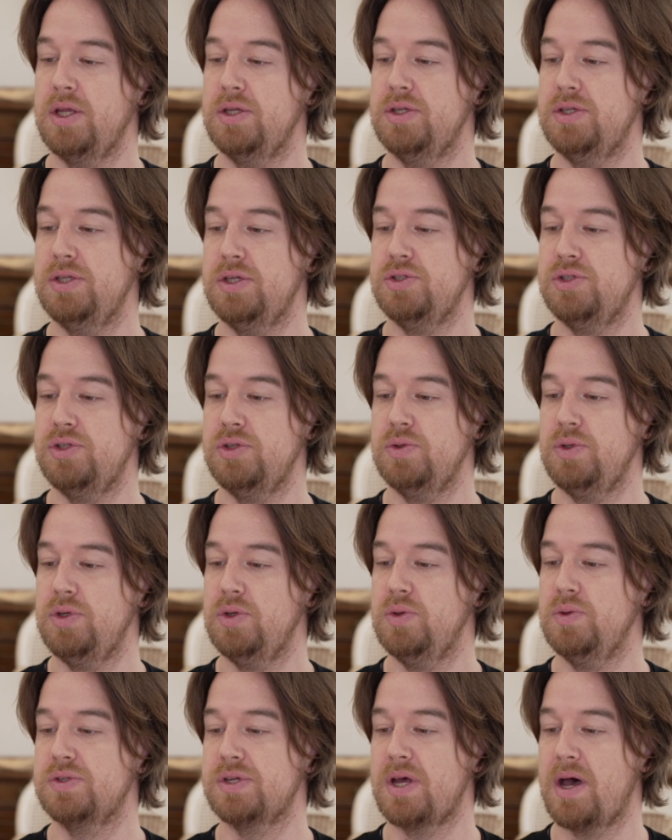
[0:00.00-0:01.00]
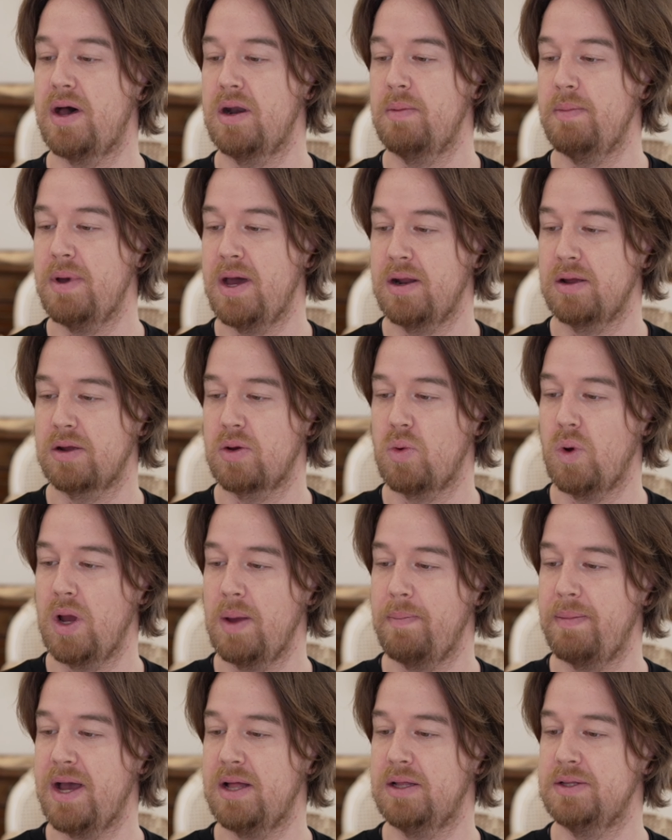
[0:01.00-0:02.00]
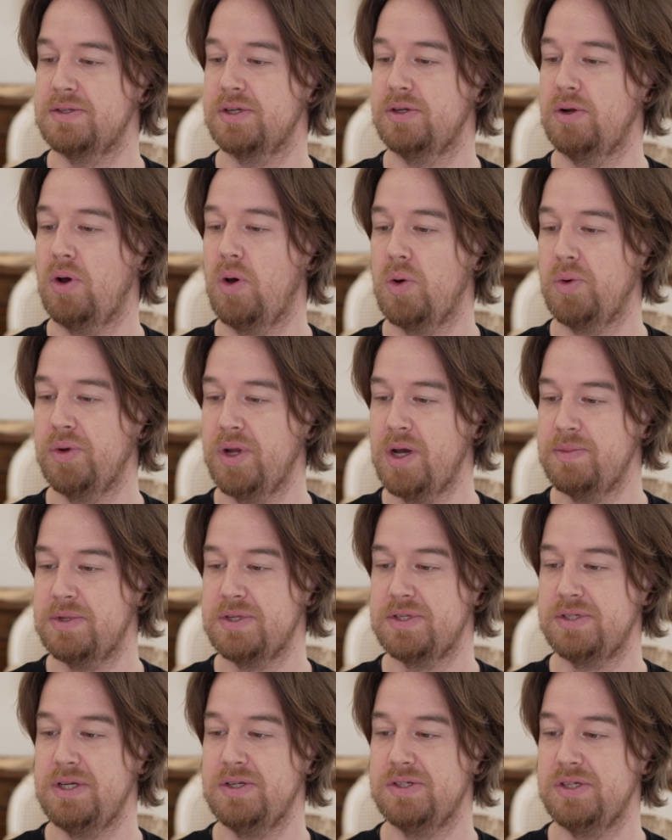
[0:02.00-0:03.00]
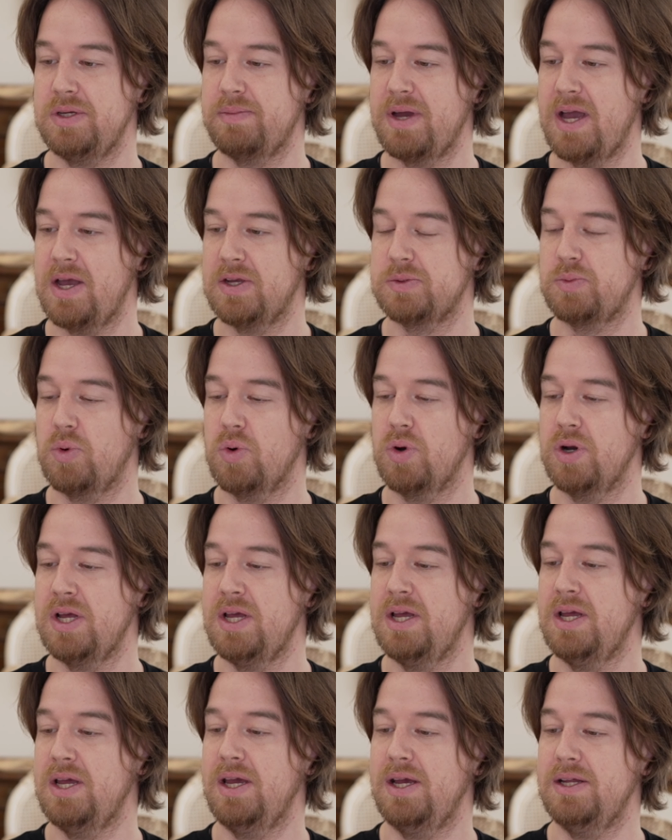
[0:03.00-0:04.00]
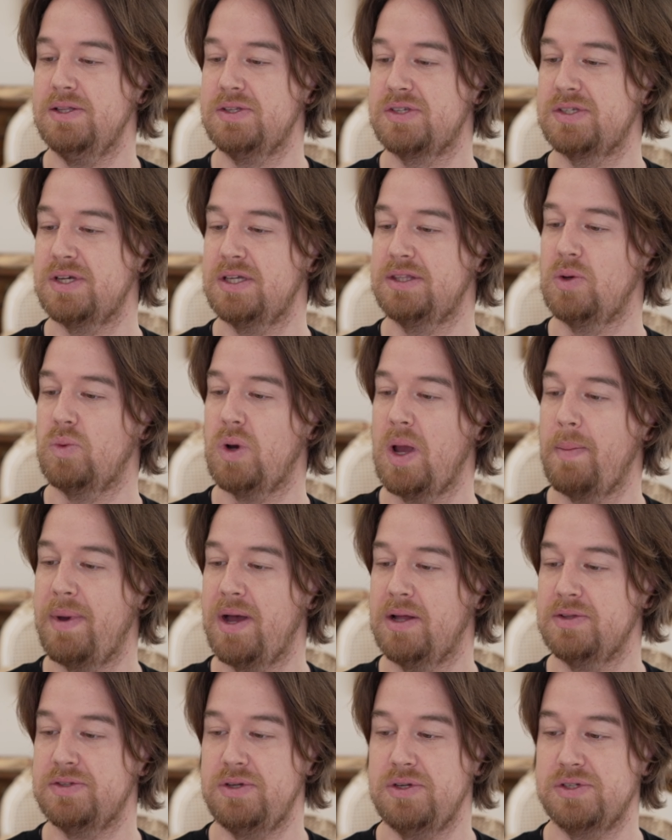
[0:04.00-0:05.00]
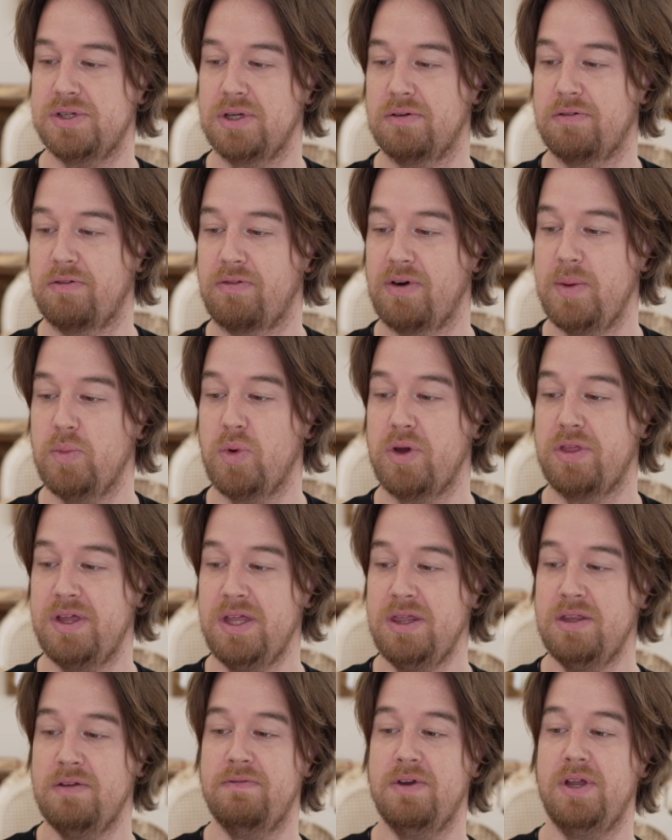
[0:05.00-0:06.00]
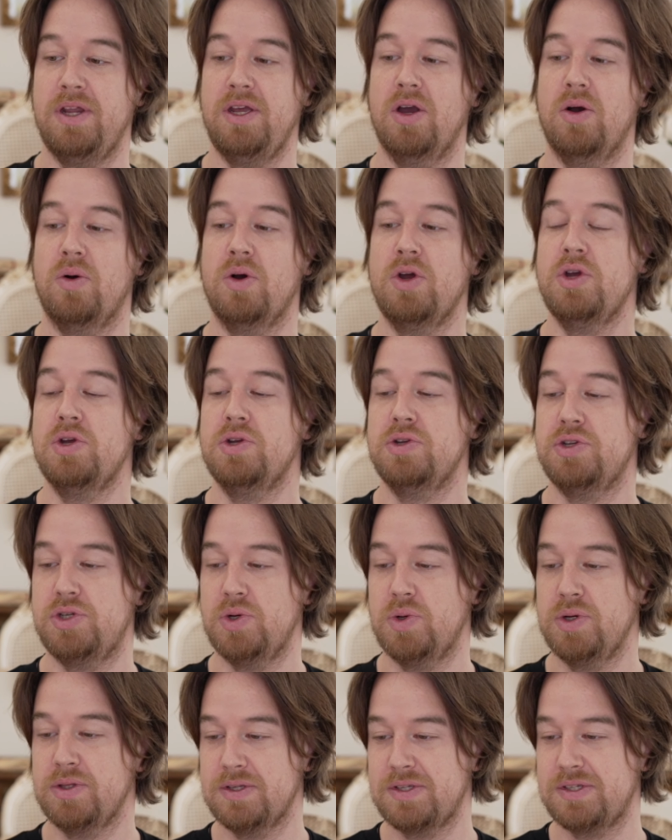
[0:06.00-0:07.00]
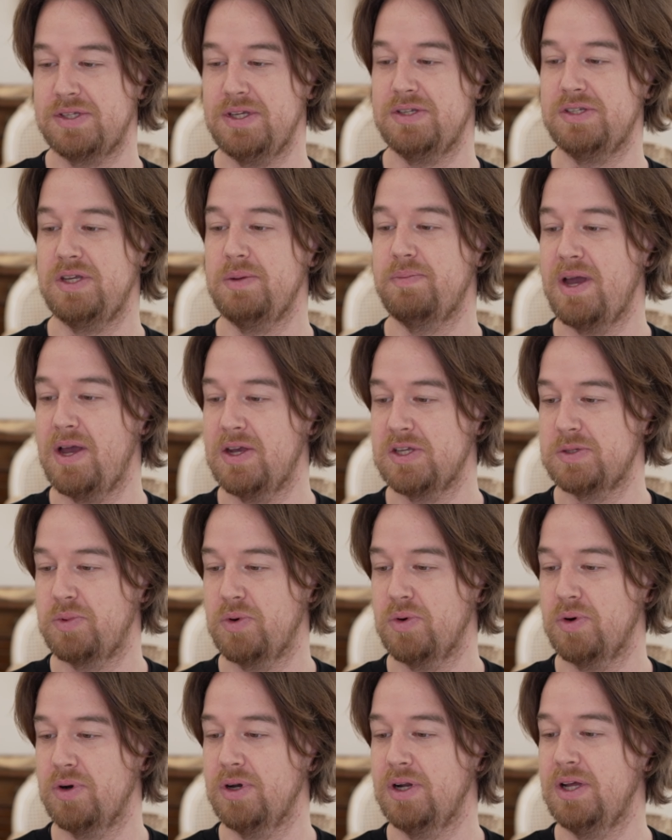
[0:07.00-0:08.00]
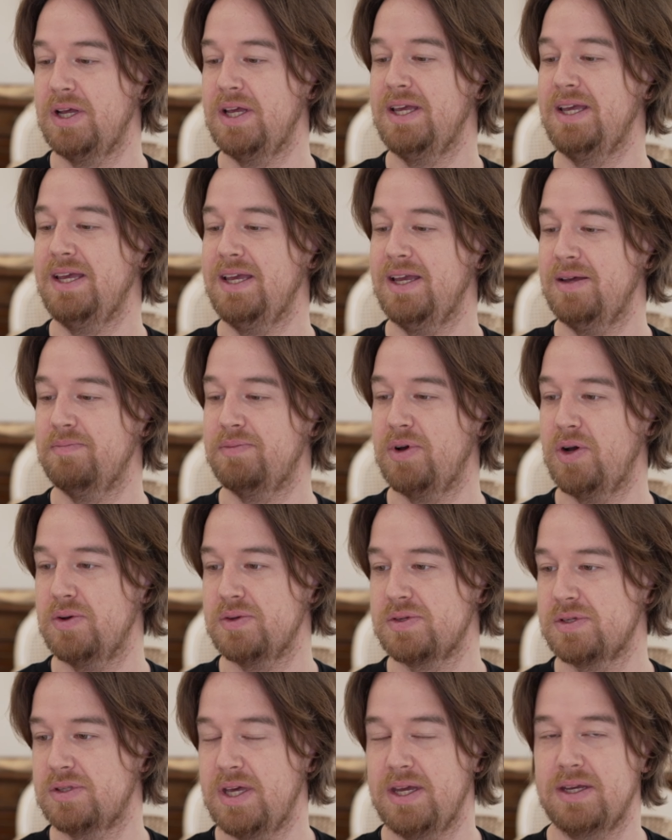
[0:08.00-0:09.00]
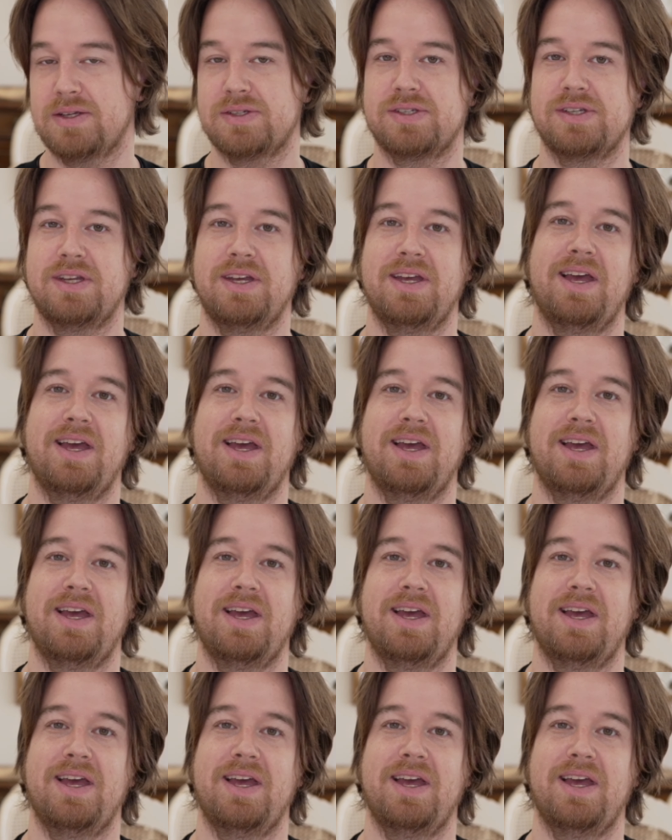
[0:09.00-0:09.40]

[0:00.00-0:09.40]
did you use automatic white balance and hold up the CC Passport and set the white balance using a frame within the video showing the CC Passport in post? Thanks.